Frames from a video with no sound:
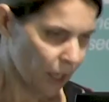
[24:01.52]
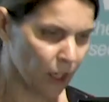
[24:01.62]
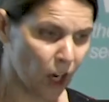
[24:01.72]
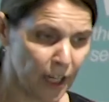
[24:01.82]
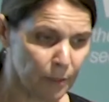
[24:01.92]

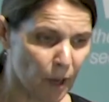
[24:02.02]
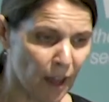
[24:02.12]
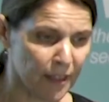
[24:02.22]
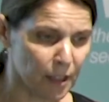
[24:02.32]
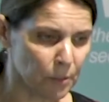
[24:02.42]
Guided by a
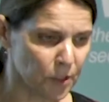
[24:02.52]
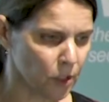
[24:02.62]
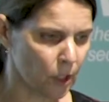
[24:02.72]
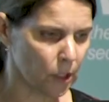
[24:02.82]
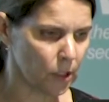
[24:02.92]

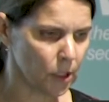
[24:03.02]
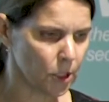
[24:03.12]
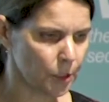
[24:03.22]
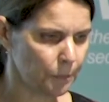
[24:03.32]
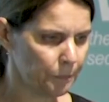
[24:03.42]
therapist
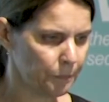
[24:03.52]
coach.